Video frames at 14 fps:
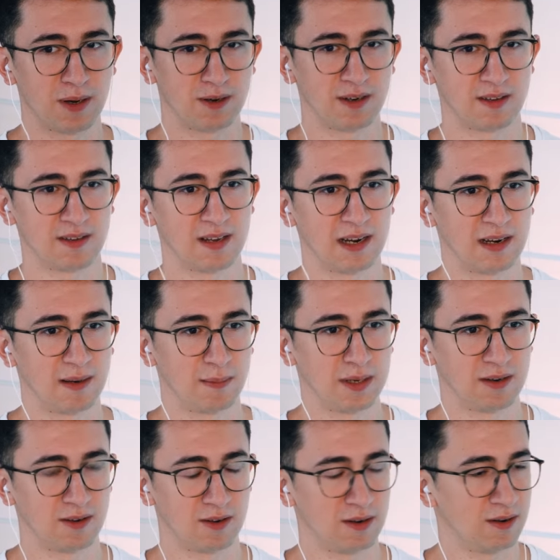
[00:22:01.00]
about it a little
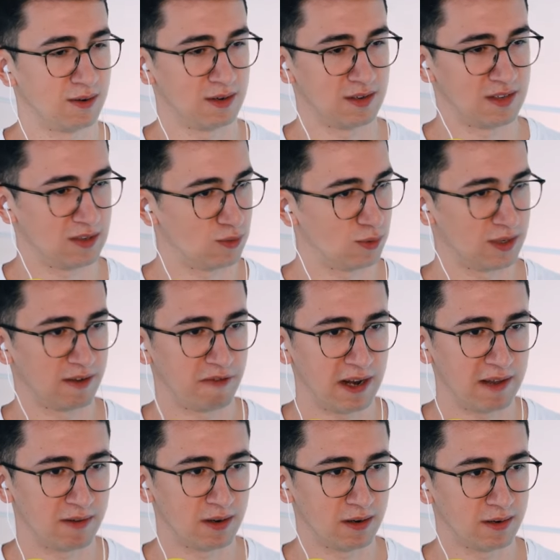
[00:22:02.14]
bit on this intuitive
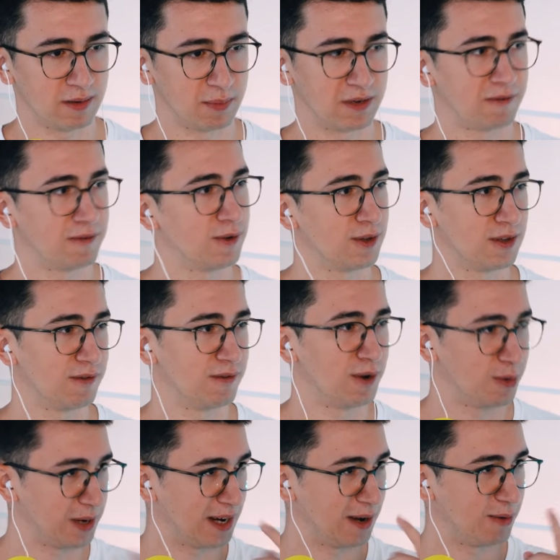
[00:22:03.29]
level, a bit further,
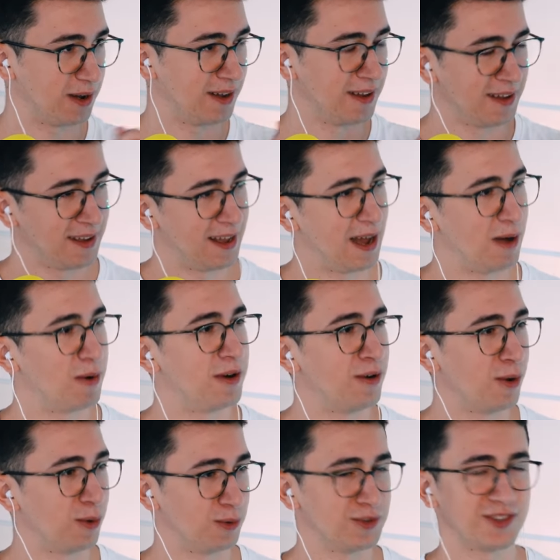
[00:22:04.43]
following our
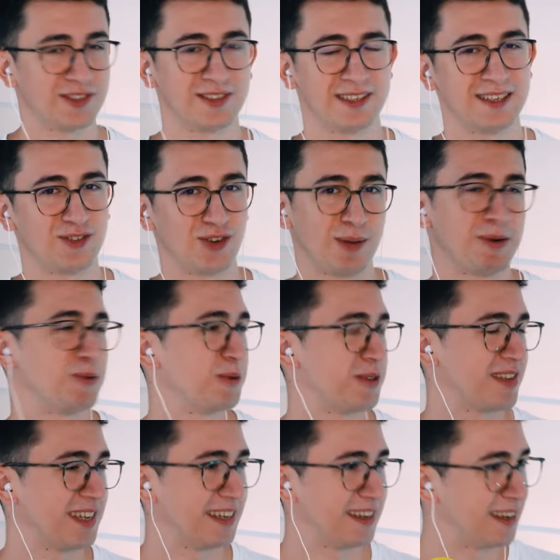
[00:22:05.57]
nose, in German we
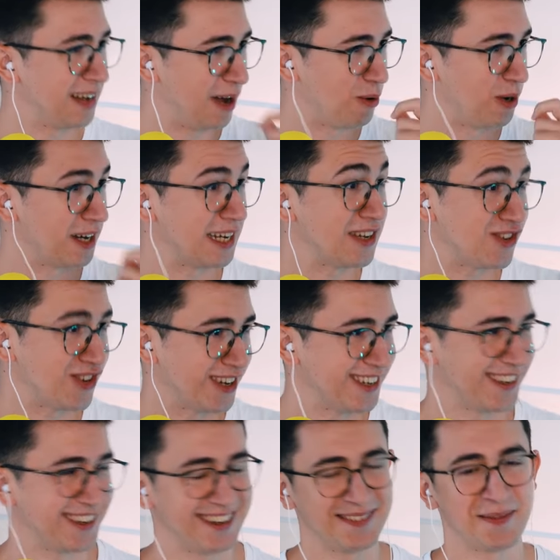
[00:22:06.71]
would say our
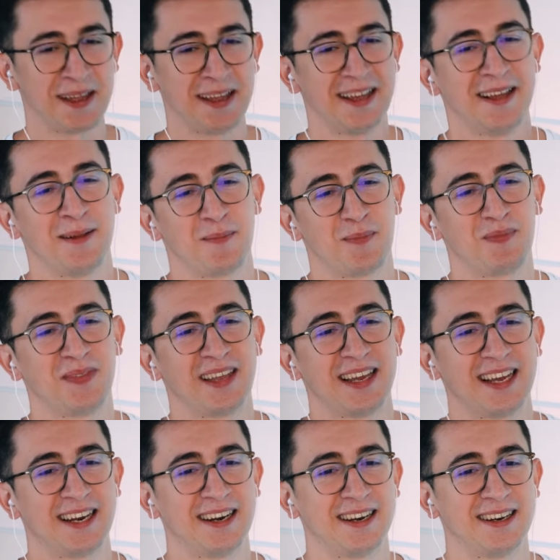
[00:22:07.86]
Riecher,
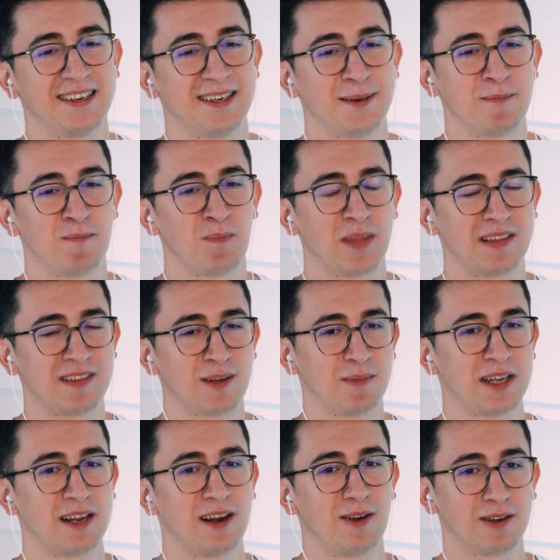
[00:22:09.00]
then it's
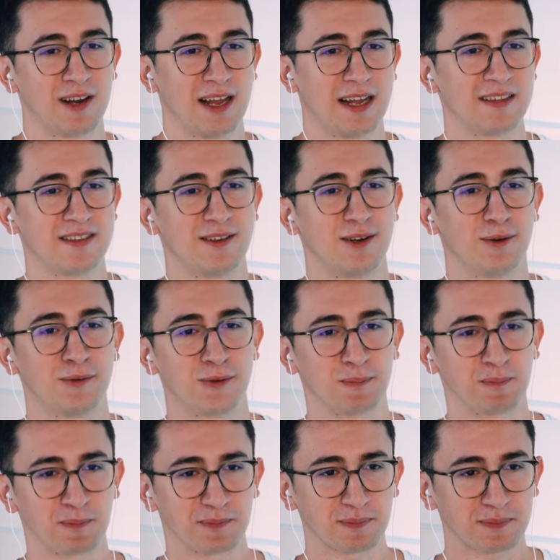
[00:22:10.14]
something along the lines of,
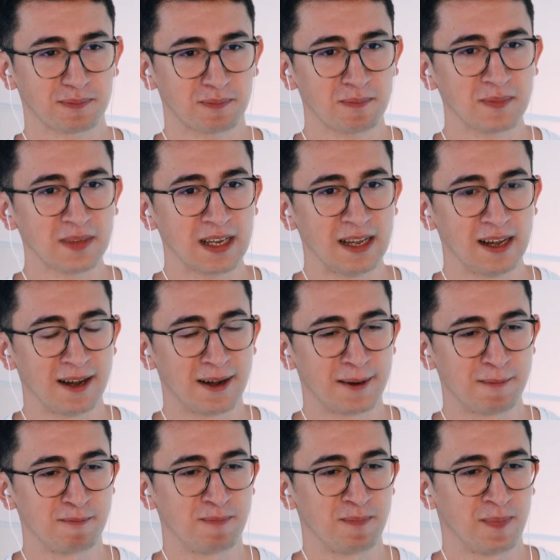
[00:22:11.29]

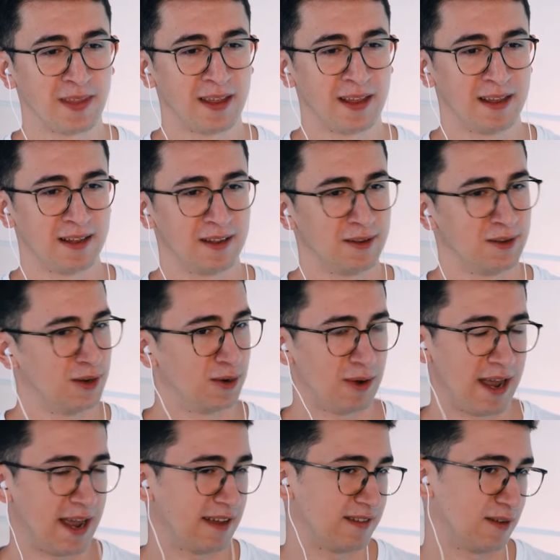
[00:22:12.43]

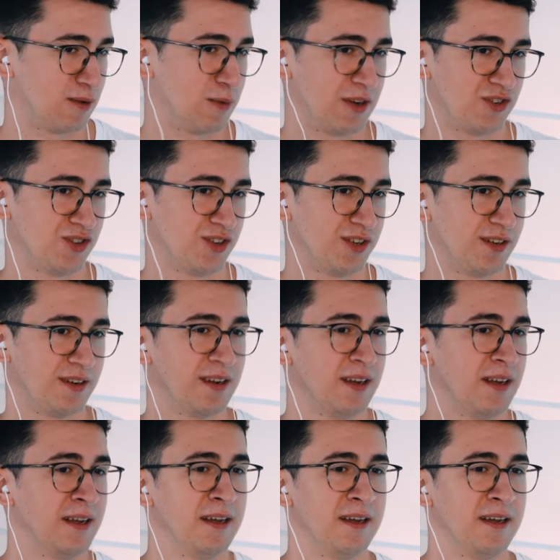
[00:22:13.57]
I asked the question,